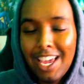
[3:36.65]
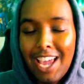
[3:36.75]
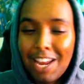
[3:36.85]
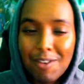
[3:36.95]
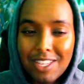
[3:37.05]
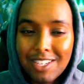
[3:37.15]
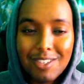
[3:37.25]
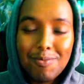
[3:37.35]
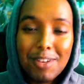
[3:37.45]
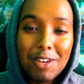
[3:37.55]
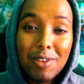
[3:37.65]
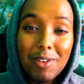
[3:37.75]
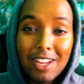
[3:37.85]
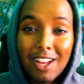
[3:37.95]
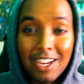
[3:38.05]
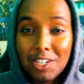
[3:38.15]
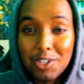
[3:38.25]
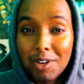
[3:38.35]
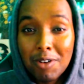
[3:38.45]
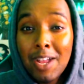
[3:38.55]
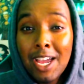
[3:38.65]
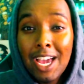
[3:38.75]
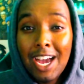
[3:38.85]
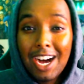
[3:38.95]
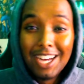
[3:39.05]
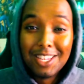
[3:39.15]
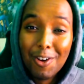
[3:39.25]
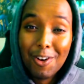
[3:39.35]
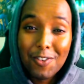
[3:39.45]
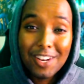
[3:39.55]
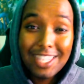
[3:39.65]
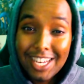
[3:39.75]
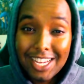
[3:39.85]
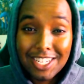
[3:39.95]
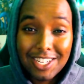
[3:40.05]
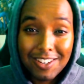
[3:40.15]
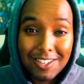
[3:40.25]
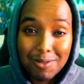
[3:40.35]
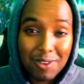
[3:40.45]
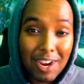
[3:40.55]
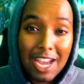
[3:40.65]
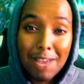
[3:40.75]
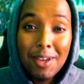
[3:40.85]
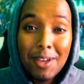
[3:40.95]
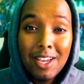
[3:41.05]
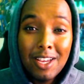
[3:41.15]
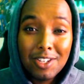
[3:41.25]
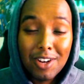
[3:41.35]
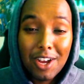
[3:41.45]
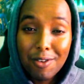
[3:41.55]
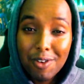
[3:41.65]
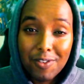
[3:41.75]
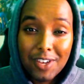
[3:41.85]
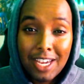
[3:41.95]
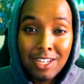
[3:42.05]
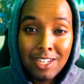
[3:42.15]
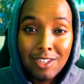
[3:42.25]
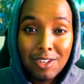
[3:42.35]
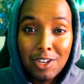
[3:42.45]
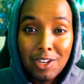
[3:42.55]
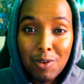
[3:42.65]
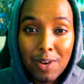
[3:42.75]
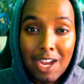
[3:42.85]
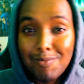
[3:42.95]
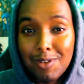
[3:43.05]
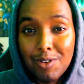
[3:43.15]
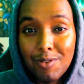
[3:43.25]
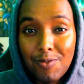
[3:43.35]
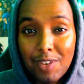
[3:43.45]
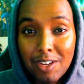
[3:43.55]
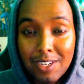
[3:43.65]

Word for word: Anyway, this has been a really long intro. Uh, don't forget to like, share, subscribe, turn on notifications so you know when I upload videos